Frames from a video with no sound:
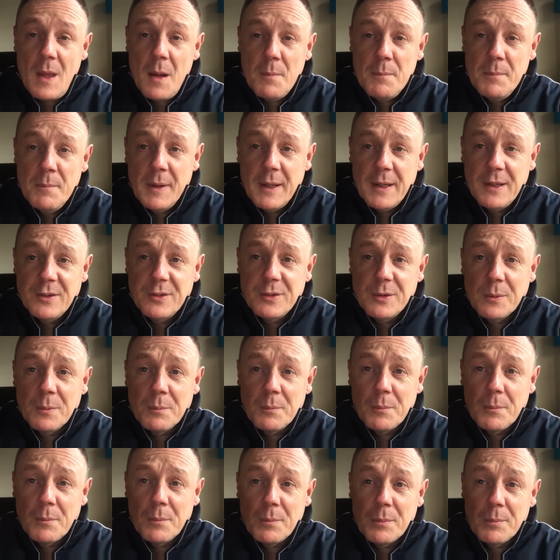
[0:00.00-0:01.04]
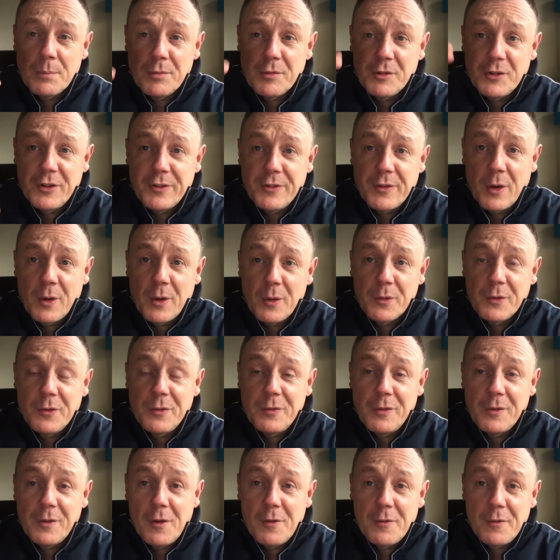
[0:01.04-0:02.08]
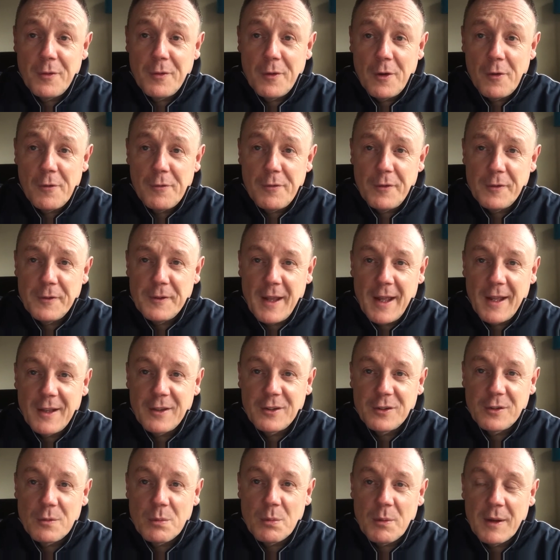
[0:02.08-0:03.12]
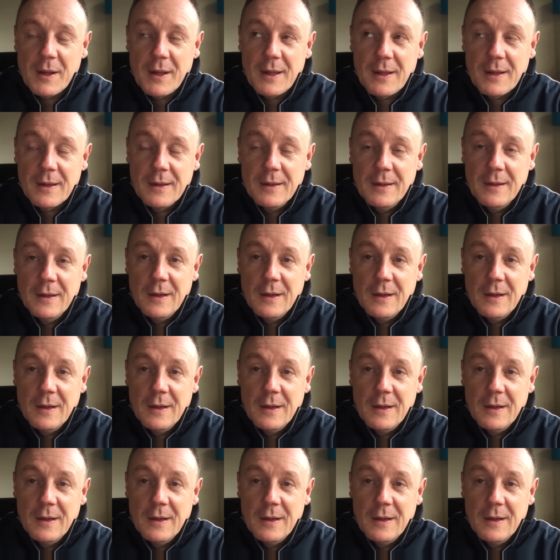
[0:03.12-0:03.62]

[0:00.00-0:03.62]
me some Brigid dolls for next week,